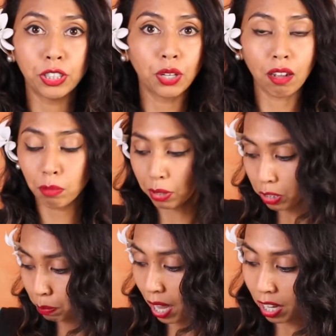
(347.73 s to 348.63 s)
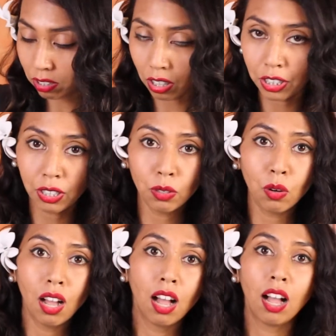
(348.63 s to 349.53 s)
you have a bunch of bags on you,
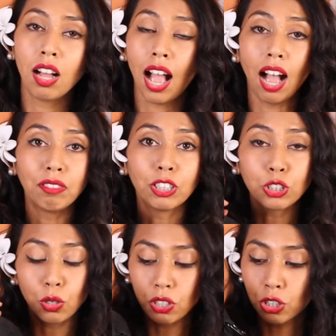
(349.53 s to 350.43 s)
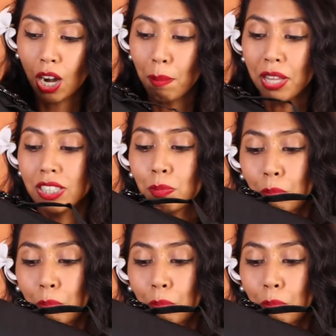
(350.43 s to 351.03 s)
having a shoulder strap is